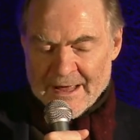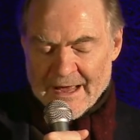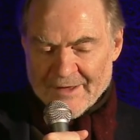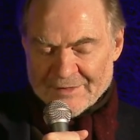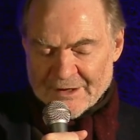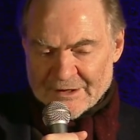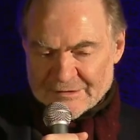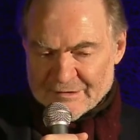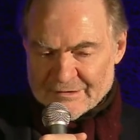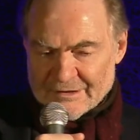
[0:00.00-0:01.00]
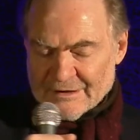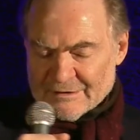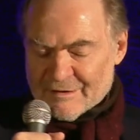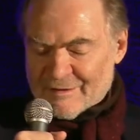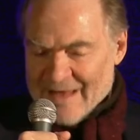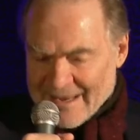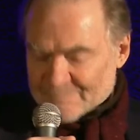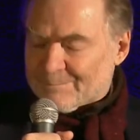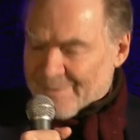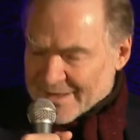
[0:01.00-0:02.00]
I think it's
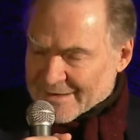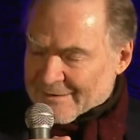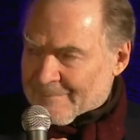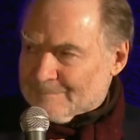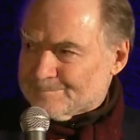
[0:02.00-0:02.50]
that big